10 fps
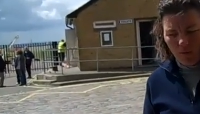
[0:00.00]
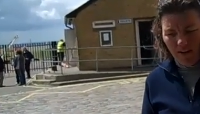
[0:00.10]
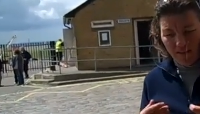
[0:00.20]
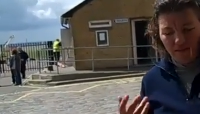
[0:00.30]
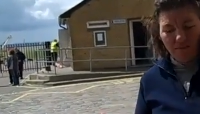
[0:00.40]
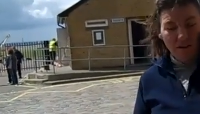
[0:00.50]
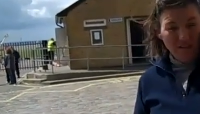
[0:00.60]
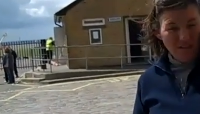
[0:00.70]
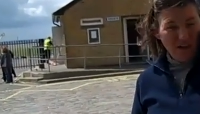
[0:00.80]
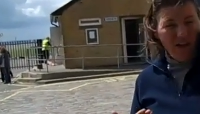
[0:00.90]
a way to
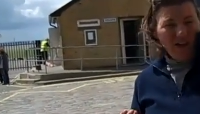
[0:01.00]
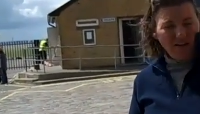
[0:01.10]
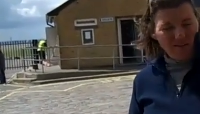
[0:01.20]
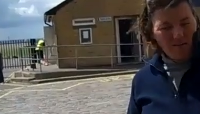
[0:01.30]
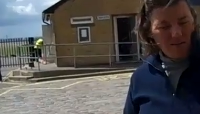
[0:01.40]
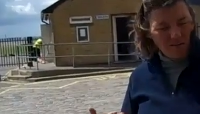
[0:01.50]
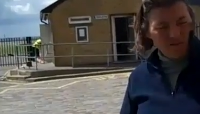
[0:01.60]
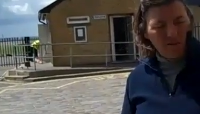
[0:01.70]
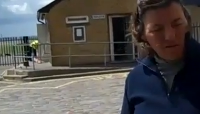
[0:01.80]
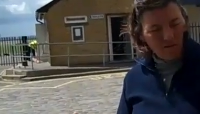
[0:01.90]
meditate and to
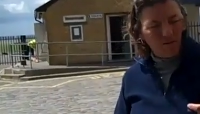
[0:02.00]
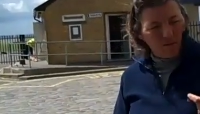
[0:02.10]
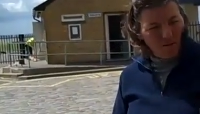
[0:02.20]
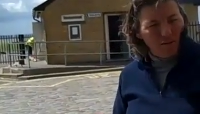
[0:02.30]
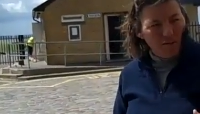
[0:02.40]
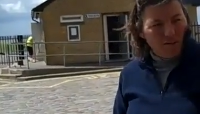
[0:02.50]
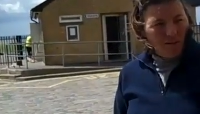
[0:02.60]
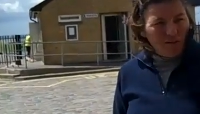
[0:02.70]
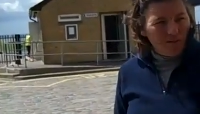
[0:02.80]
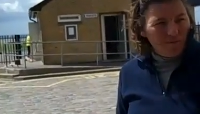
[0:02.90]
kind
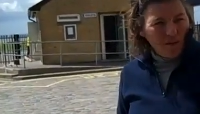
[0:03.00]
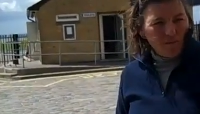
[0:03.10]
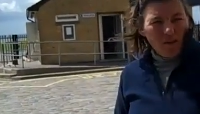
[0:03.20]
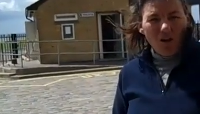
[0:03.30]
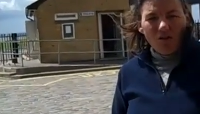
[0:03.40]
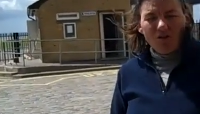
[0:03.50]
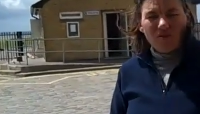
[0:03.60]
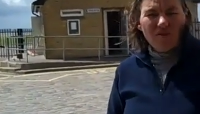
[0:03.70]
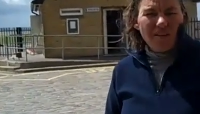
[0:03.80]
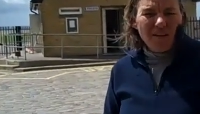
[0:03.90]
of maybe
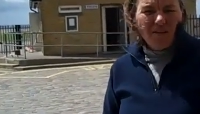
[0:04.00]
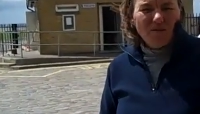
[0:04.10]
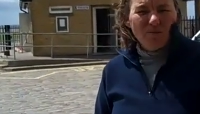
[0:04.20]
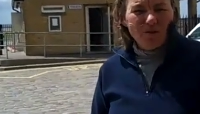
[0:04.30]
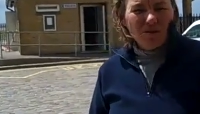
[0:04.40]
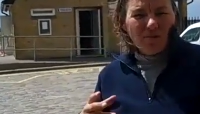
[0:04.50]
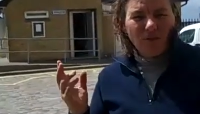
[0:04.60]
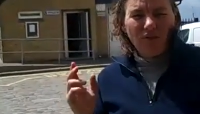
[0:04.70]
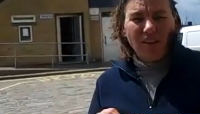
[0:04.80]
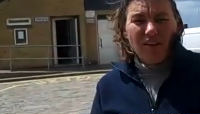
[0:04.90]
answer things or just
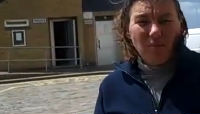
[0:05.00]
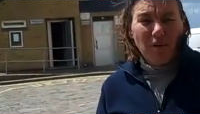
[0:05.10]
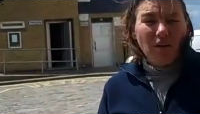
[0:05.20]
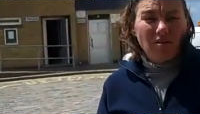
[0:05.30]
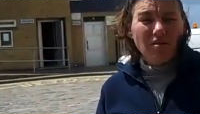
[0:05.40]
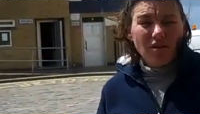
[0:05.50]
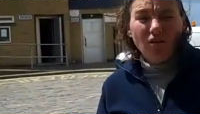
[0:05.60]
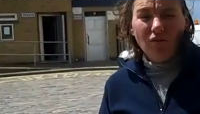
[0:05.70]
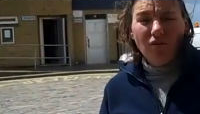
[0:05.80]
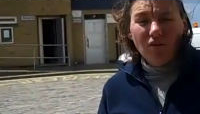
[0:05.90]
have a think about
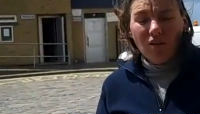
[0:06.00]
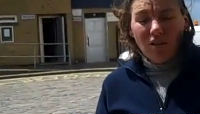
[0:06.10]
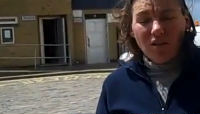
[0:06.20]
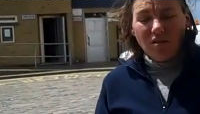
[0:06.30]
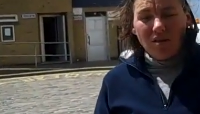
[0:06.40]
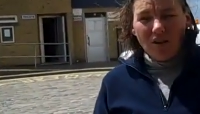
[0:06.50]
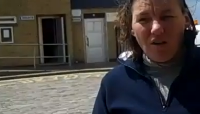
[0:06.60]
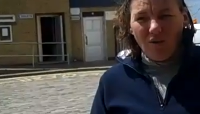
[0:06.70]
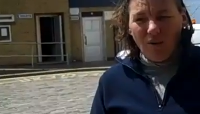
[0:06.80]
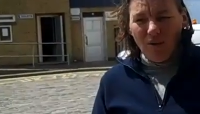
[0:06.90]
stuff. So
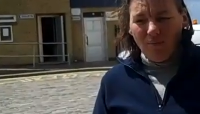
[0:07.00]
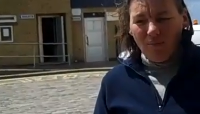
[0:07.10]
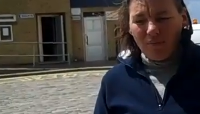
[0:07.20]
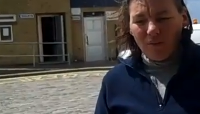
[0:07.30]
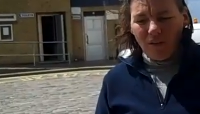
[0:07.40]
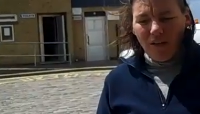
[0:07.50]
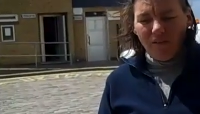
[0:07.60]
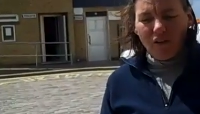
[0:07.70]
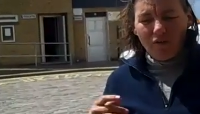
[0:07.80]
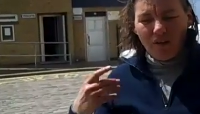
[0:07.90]
um,
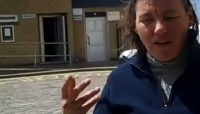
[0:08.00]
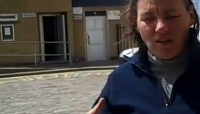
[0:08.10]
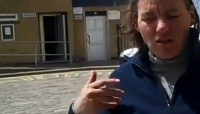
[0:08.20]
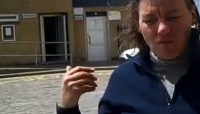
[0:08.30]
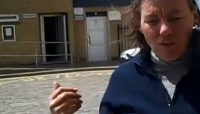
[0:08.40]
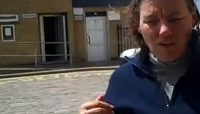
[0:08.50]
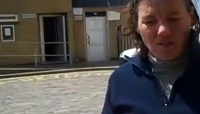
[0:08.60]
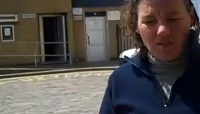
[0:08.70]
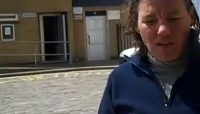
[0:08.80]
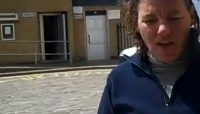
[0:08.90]
in the creation of
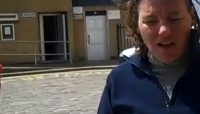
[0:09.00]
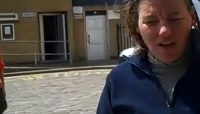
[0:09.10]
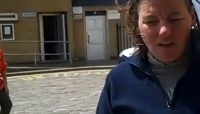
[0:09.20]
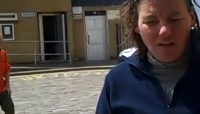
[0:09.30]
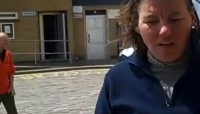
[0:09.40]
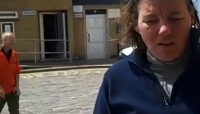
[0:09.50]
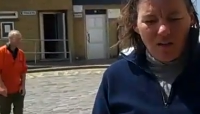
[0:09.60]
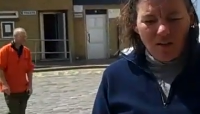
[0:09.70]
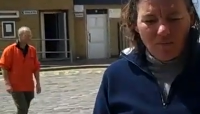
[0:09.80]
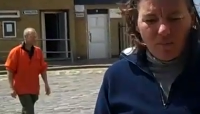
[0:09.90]
that today,
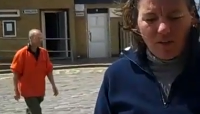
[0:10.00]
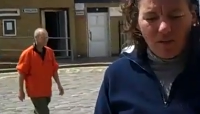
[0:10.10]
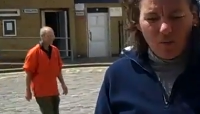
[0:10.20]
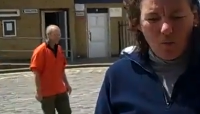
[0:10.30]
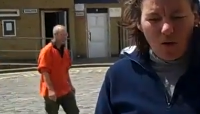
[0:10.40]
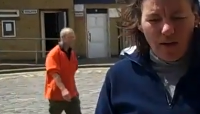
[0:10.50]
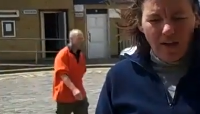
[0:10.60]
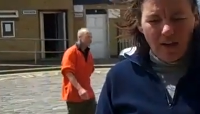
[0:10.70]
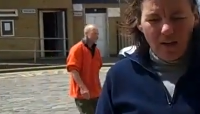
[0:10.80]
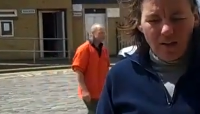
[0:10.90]
it's been
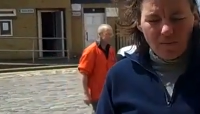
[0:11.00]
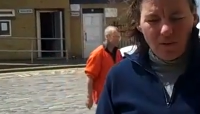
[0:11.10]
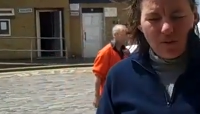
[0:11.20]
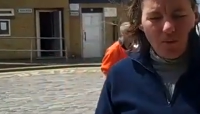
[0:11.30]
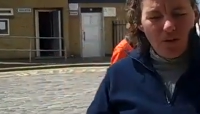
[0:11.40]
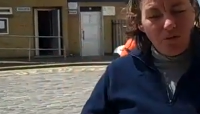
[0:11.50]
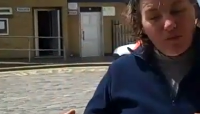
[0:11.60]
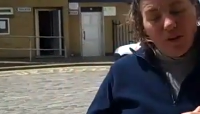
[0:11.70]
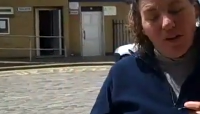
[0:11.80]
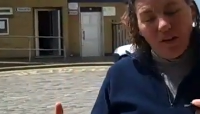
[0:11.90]
quite it's been quite
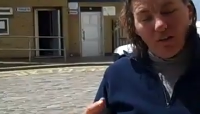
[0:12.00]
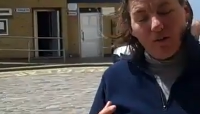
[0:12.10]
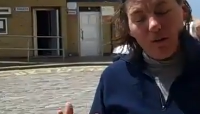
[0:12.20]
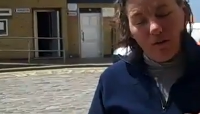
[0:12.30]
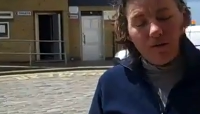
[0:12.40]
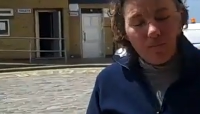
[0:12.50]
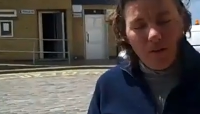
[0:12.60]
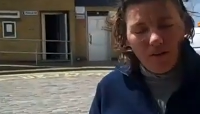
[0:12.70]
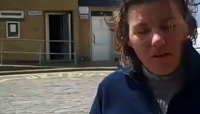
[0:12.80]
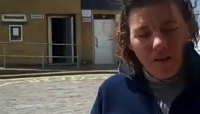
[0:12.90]
free. Although it's
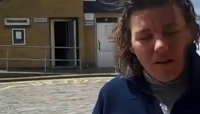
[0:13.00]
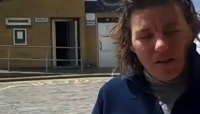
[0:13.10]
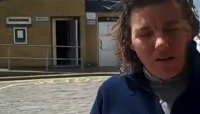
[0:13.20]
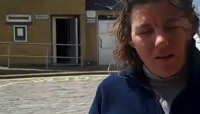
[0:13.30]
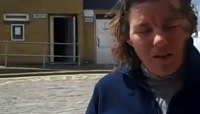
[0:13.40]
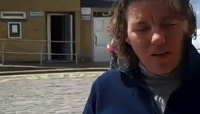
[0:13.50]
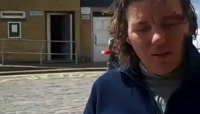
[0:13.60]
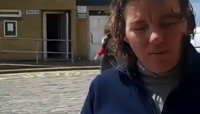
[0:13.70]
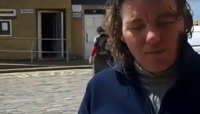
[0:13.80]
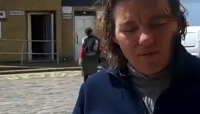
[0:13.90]
been
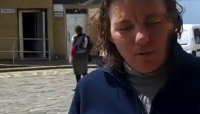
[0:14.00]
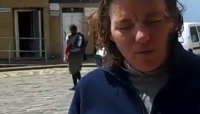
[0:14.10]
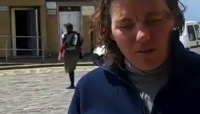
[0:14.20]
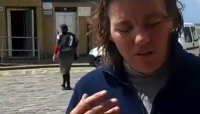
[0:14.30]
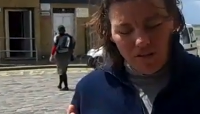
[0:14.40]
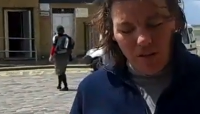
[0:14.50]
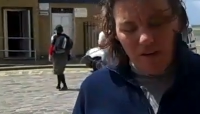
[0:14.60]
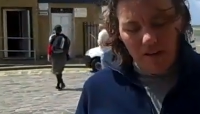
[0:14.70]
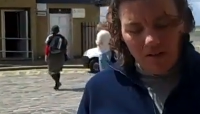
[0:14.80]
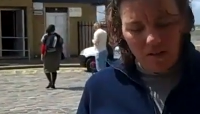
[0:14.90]
um, it was
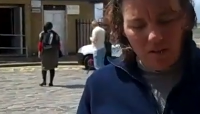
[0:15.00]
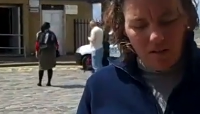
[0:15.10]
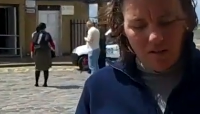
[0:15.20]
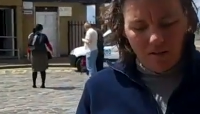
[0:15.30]
designed.